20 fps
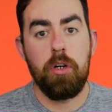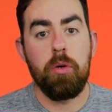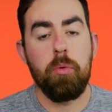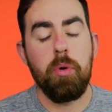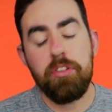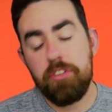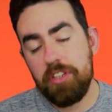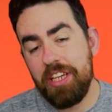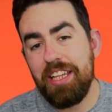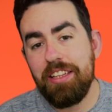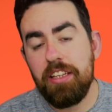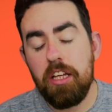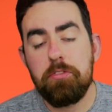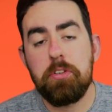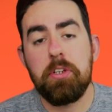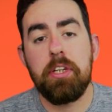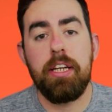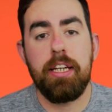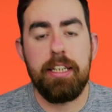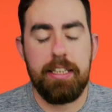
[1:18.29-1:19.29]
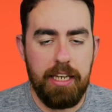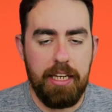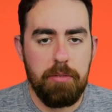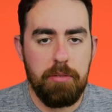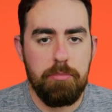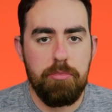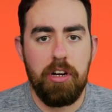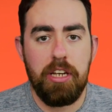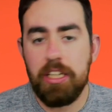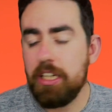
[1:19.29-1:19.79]
Once again, nothing game
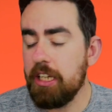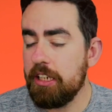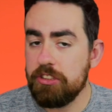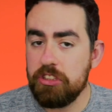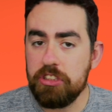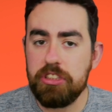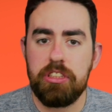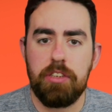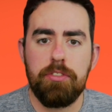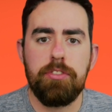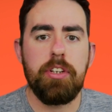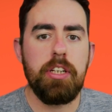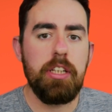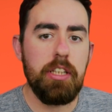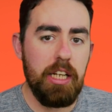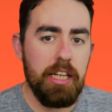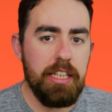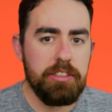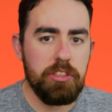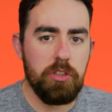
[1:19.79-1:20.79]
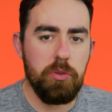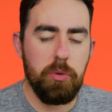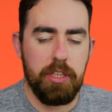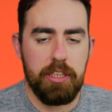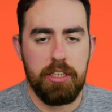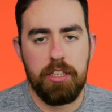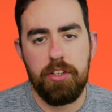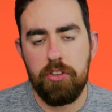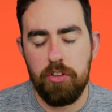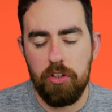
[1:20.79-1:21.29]
breaking, just something little
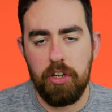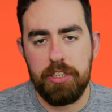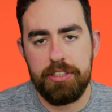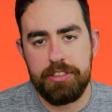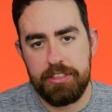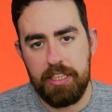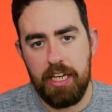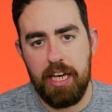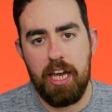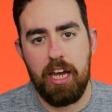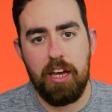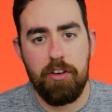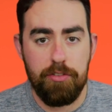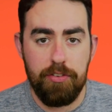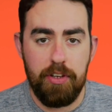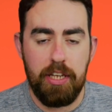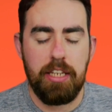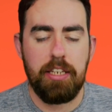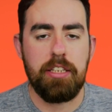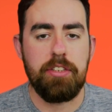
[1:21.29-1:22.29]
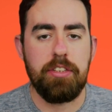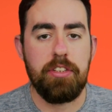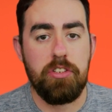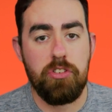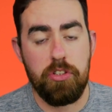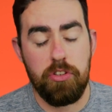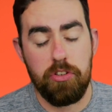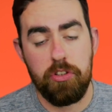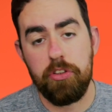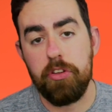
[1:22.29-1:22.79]
that is nice to have in
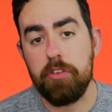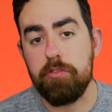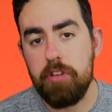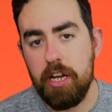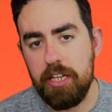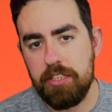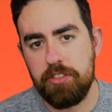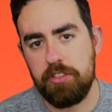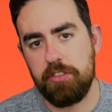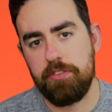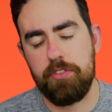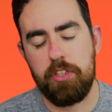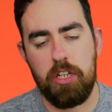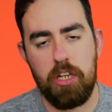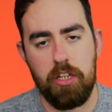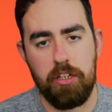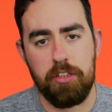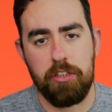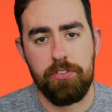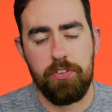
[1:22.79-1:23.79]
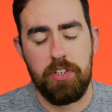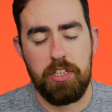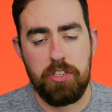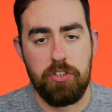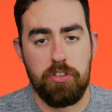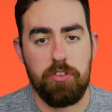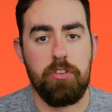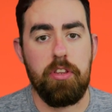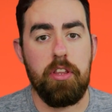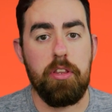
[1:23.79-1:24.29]
addition to the rest of the class
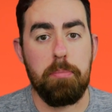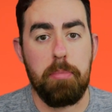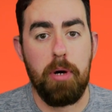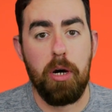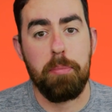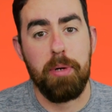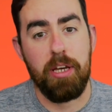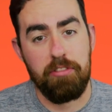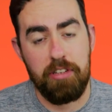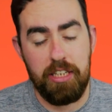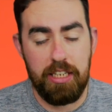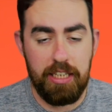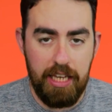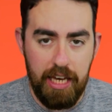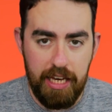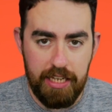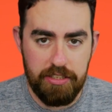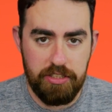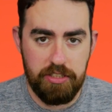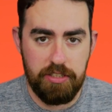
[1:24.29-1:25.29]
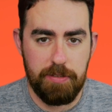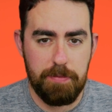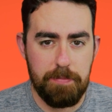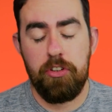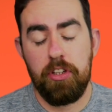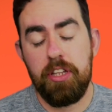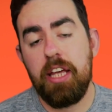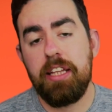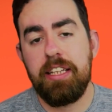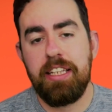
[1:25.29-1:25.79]
features that the Barbarian gets.
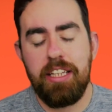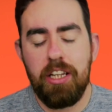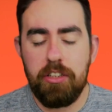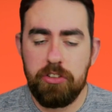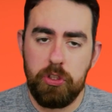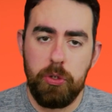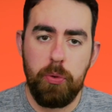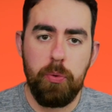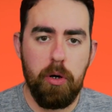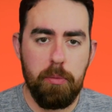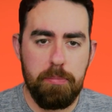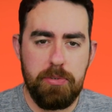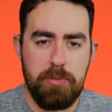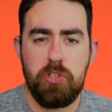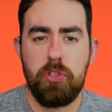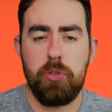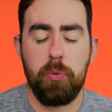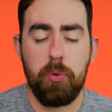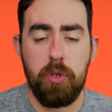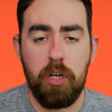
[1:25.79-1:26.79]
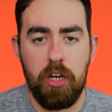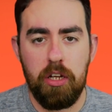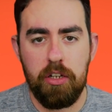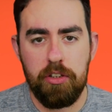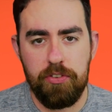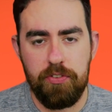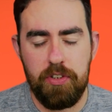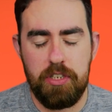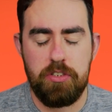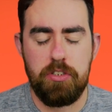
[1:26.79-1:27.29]
So they're the two optional
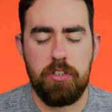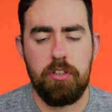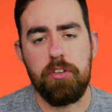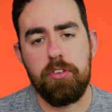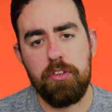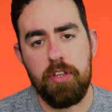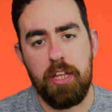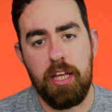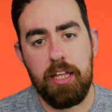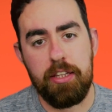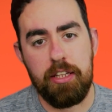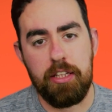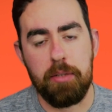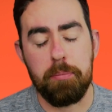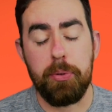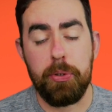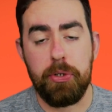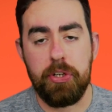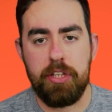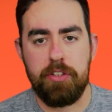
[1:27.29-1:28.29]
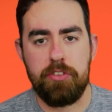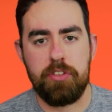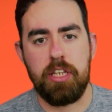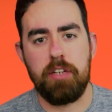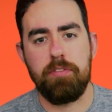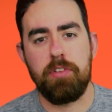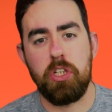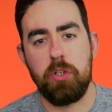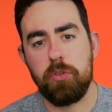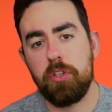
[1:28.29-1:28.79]
class features that the book has
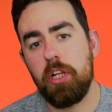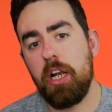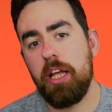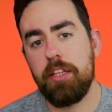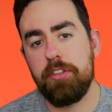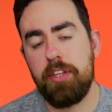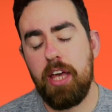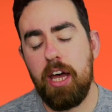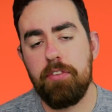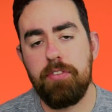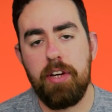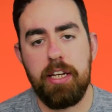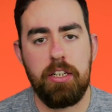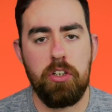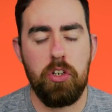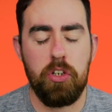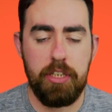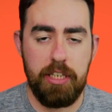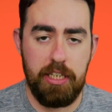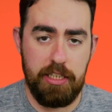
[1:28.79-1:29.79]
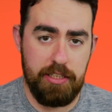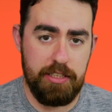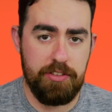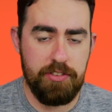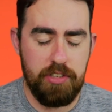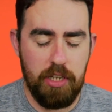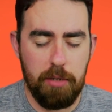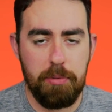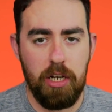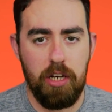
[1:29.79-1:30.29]
given you, so let's have a look at the
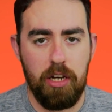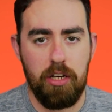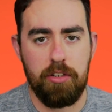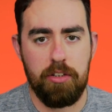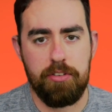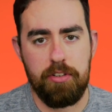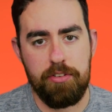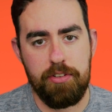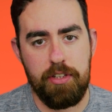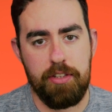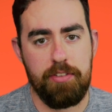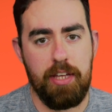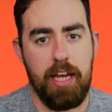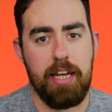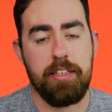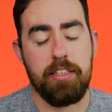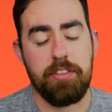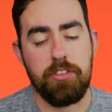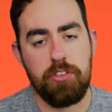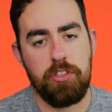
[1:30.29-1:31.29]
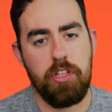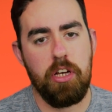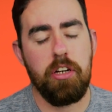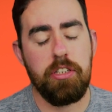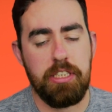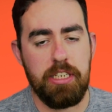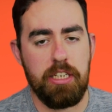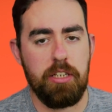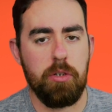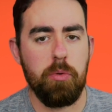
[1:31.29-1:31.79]
subclasses it's added,
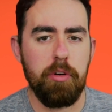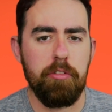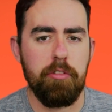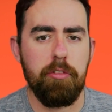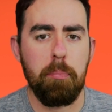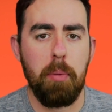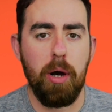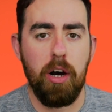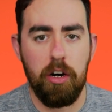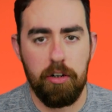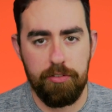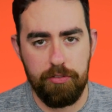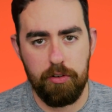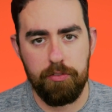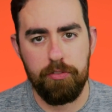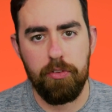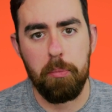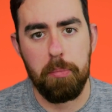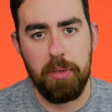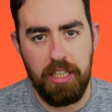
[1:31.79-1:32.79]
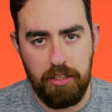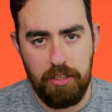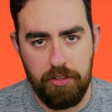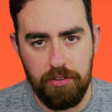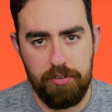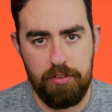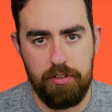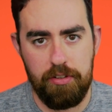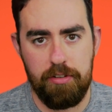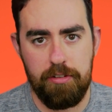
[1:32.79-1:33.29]
starting with Path of the
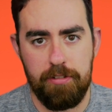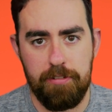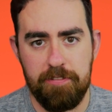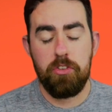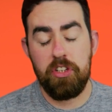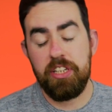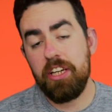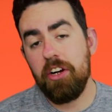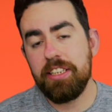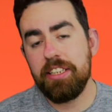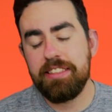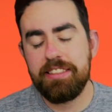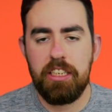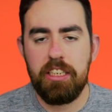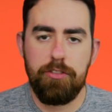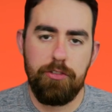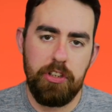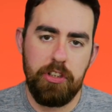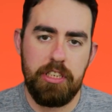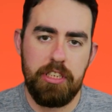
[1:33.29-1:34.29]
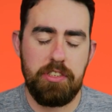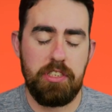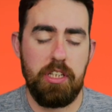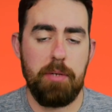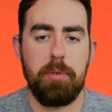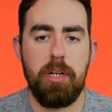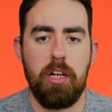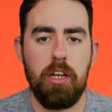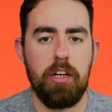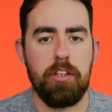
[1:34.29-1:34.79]
Beast. So the idea for this
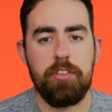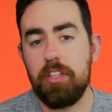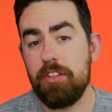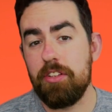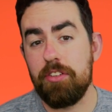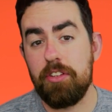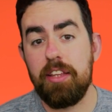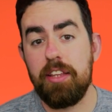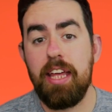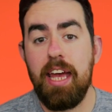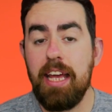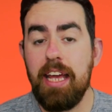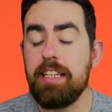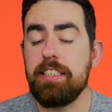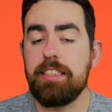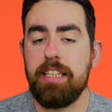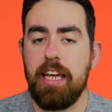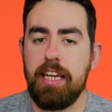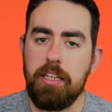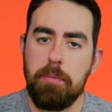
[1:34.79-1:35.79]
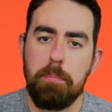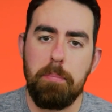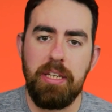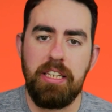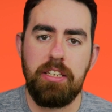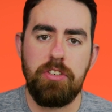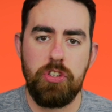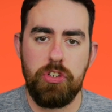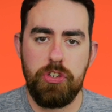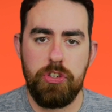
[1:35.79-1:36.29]
subclass is that there is a
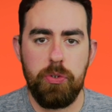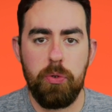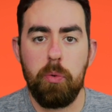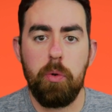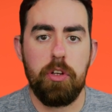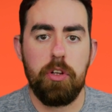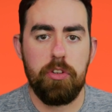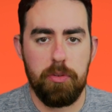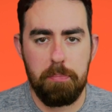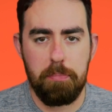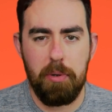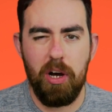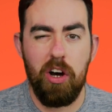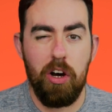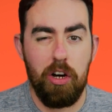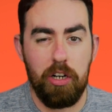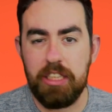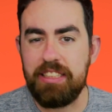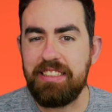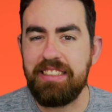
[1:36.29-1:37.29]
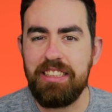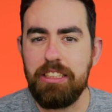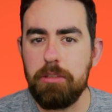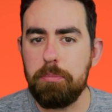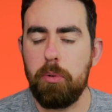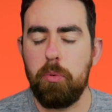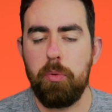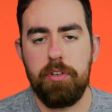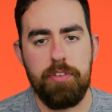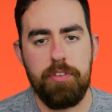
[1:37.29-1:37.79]
bestial spark deep
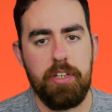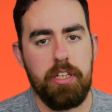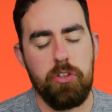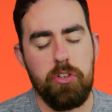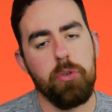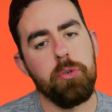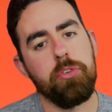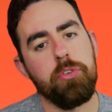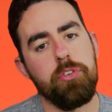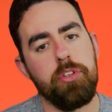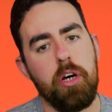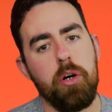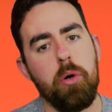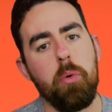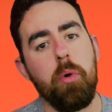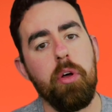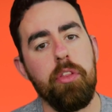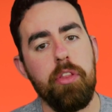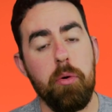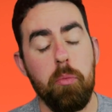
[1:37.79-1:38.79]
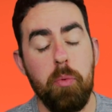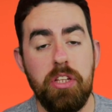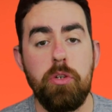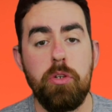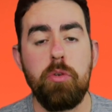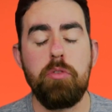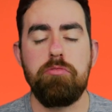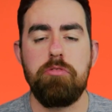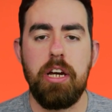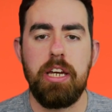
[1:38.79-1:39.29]
within your soul that when
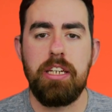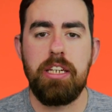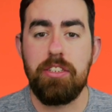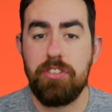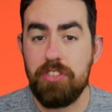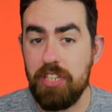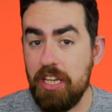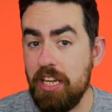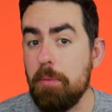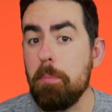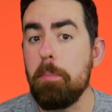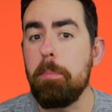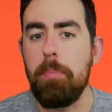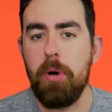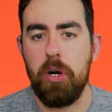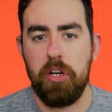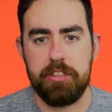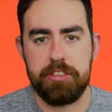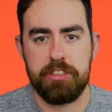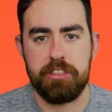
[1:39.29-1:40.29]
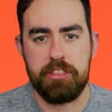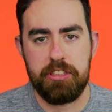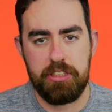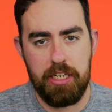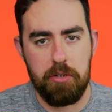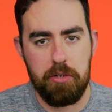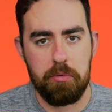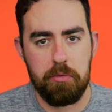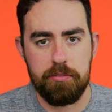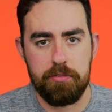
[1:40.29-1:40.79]
you rage, it bursts
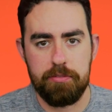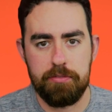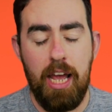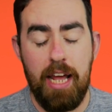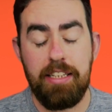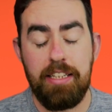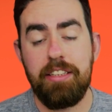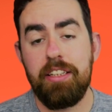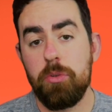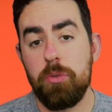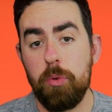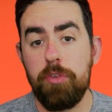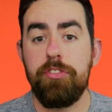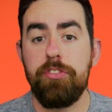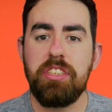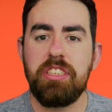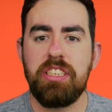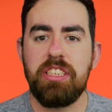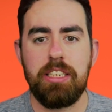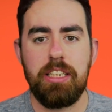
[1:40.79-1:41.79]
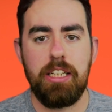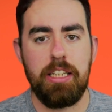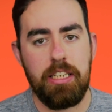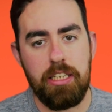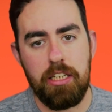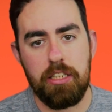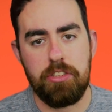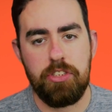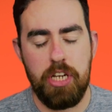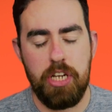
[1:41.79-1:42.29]
out and then this will
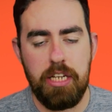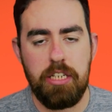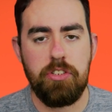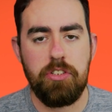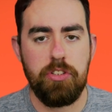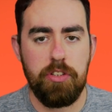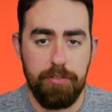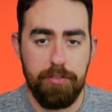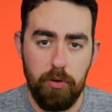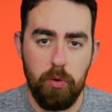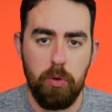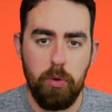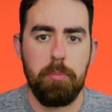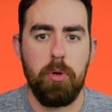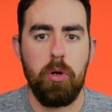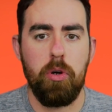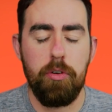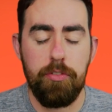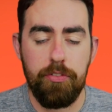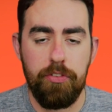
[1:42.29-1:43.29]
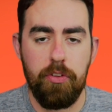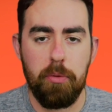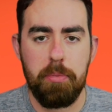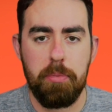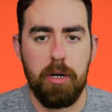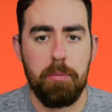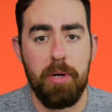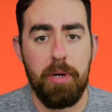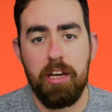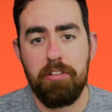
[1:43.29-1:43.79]
physically change the form of the
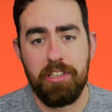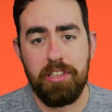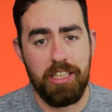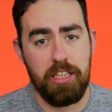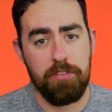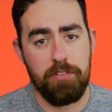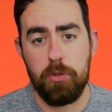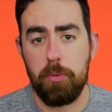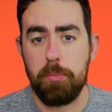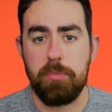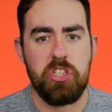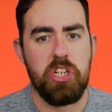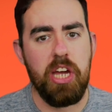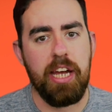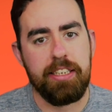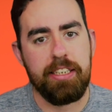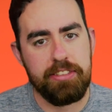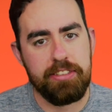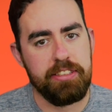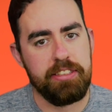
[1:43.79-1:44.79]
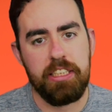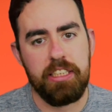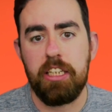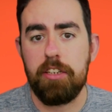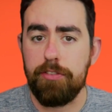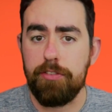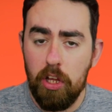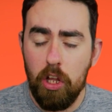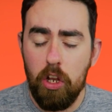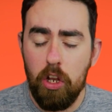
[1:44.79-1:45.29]
barbarian, giving them jagged teeth,